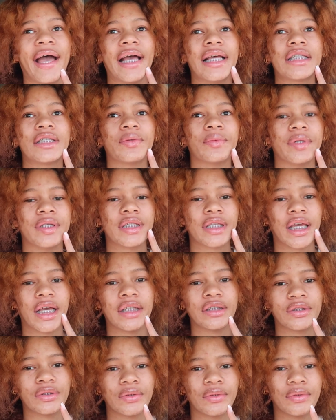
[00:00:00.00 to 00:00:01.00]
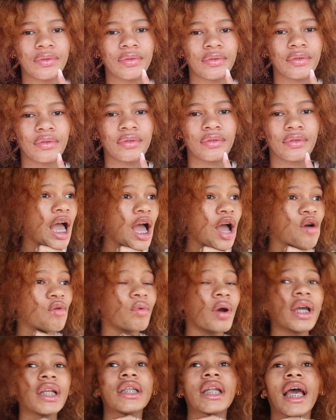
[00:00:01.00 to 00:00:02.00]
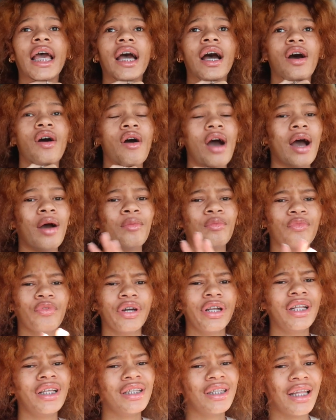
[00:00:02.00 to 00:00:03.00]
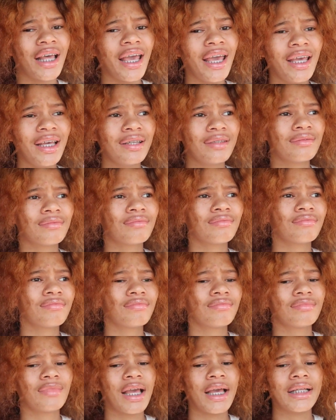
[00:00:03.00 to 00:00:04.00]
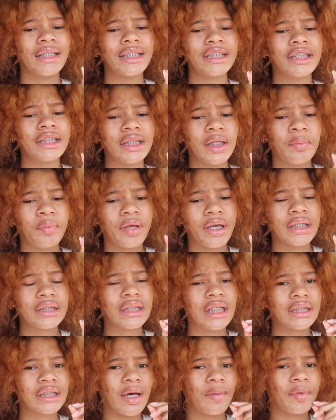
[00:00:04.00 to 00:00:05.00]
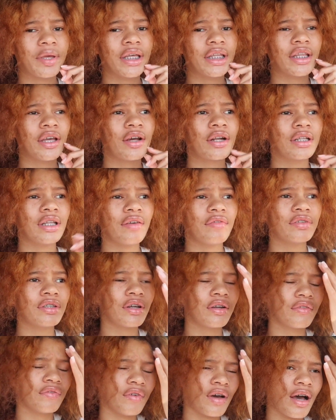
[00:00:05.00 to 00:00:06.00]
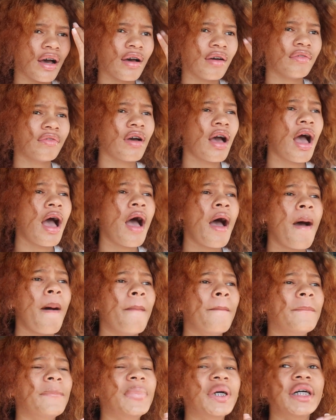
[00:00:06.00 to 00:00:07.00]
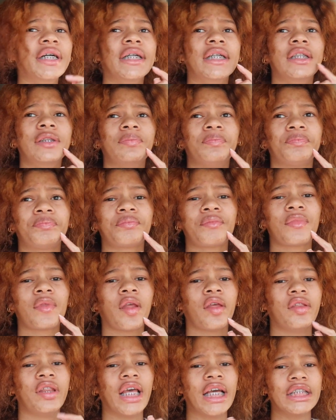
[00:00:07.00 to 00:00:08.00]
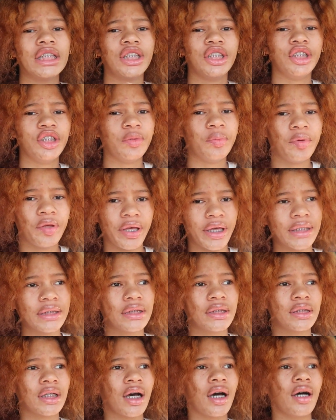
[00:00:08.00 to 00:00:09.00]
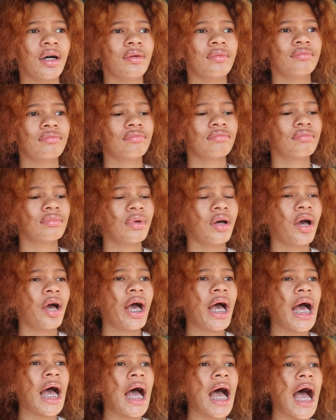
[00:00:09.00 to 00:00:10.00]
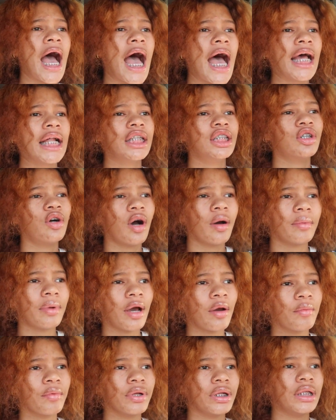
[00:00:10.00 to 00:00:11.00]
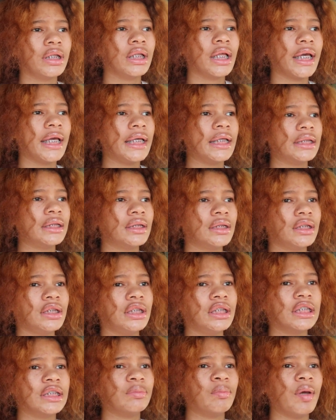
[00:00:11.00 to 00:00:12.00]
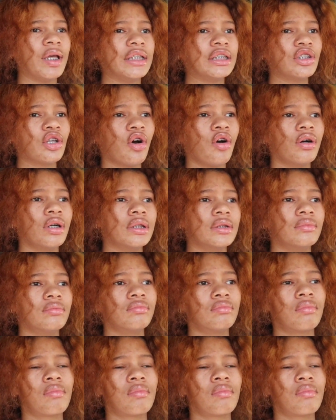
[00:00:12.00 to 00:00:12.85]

had to reschedule. Right now, I'm running late. This GPS says I'm gonna get there at 11:35, but that's GPS time. I know I'm not running late just based on